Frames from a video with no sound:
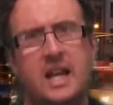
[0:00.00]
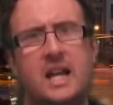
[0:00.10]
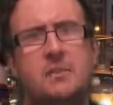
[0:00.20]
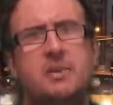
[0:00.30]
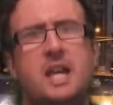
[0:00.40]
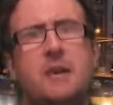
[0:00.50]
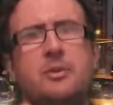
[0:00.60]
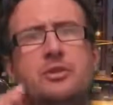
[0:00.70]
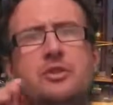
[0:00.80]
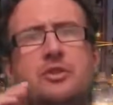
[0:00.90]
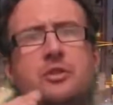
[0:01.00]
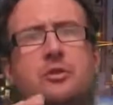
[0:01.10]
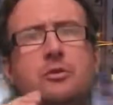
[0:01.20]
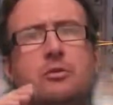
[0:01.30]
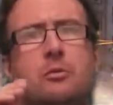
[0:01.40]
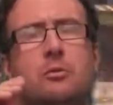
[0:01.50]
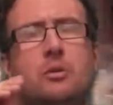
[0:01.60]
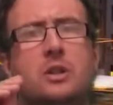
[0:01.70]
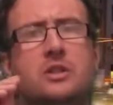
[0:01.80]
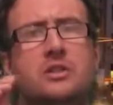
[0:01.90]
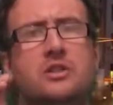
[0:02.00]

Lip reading: and be able to do what